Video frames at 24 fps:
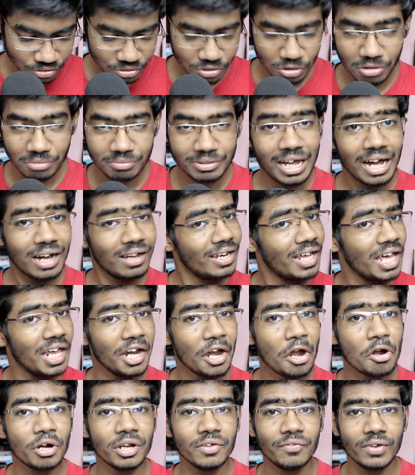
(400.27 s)
So yeah,
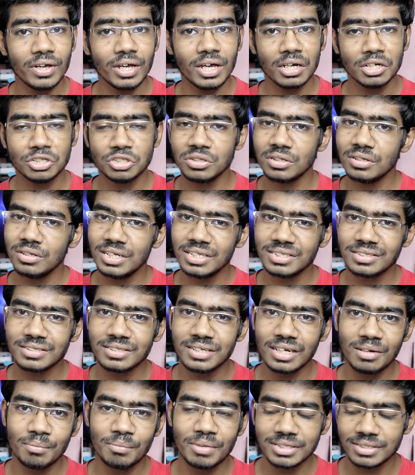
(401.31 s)
LED notification is
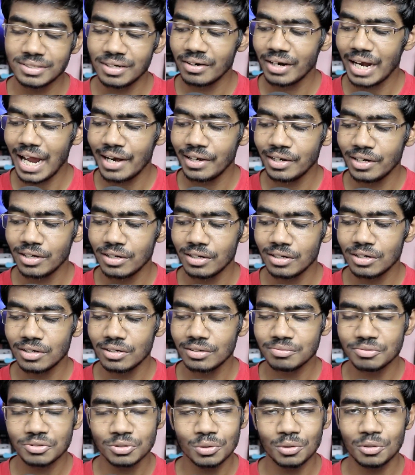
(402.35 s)
still missing right
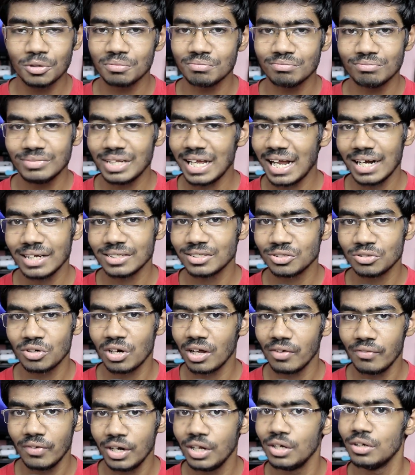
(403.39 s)
here, so that's
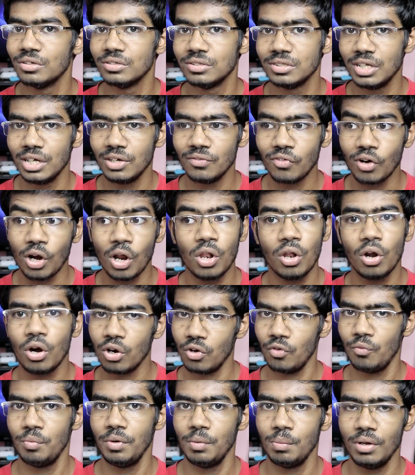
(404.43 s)
not a very good thing for a
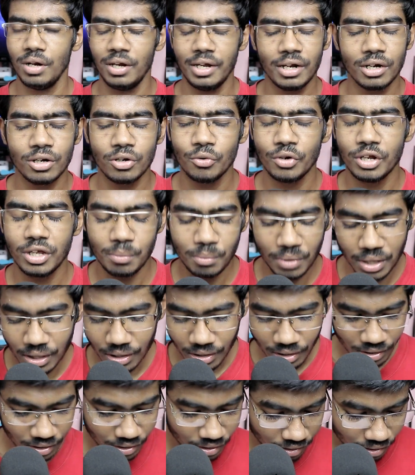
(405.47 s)
lot of people, including
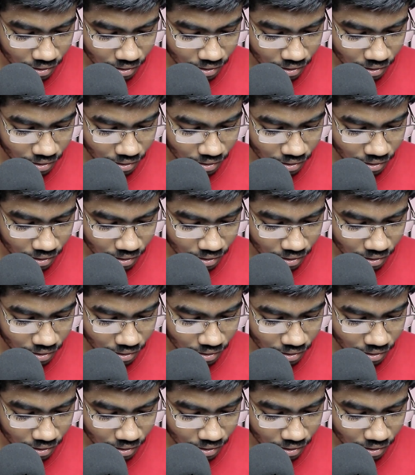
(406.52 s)
me.